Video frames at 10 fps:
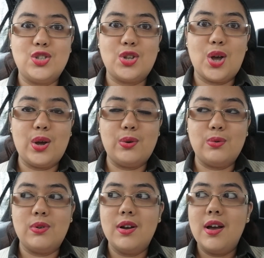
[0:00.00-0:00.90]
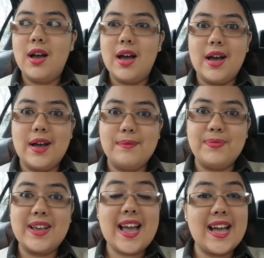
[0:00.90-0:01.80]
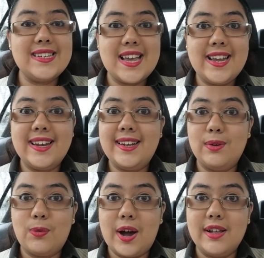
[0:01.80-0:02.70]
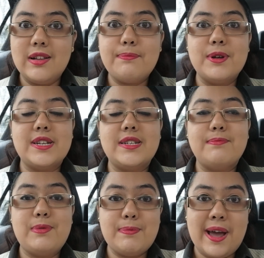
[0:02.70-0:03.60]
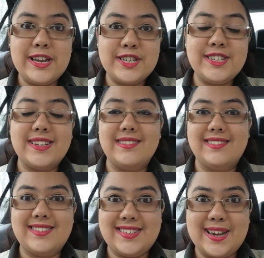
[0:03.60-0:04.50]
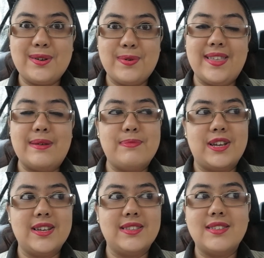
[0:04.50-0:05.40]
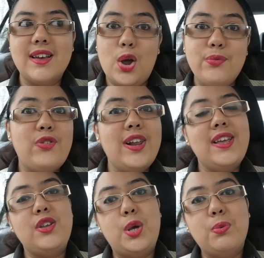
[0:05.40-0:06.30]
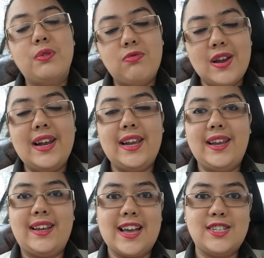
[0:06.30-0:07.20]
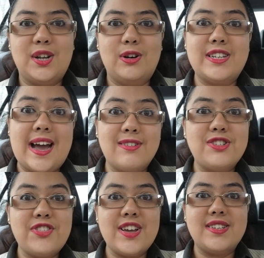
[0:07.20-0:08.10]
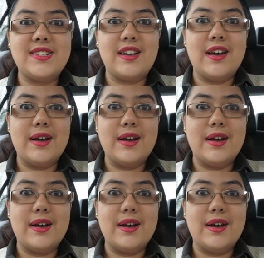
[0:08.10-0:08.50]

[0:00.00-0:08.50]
So it can take a little while, but be patient and stick with it, because hopefully you will really get a lot out of it.